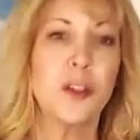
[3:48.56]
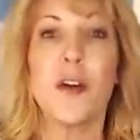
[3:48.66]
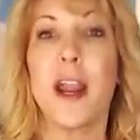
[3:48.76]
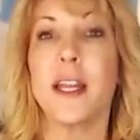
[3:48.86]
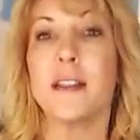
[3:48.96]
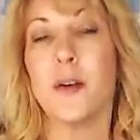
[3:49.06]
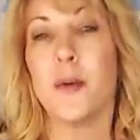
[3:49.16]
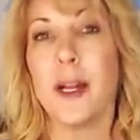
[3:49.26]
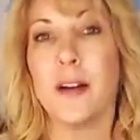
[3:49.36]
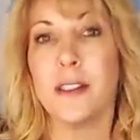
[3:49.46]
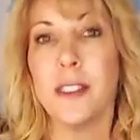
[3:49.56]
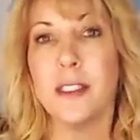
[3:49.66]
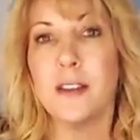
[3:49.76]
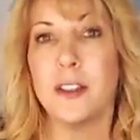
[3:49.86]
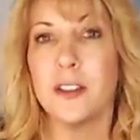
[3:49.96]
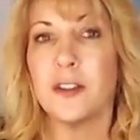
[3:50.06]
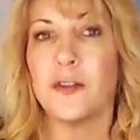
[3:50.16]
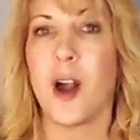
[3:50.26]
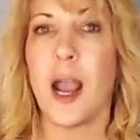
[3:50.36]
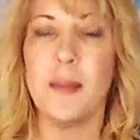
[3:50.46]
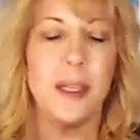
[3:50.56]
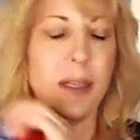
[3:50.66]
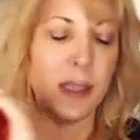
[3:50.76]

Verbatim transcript: granny squares. It is just striped. It